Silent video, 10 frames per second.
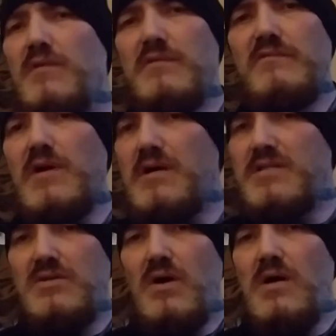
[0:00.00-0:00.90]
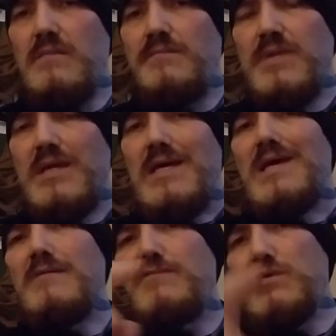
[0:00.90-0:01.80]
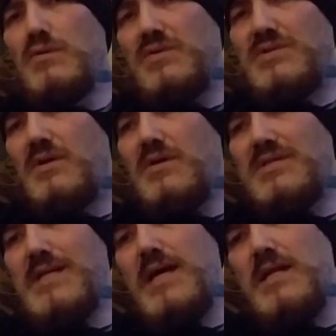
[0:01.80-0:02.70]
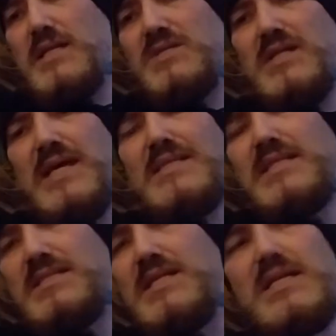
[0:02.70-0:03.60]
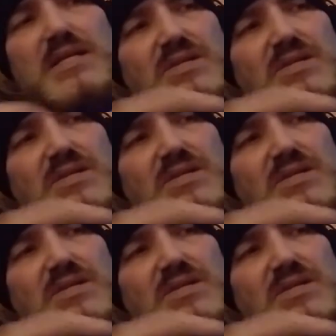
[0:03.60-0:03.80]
the very start. If you don't start signing these things and sending these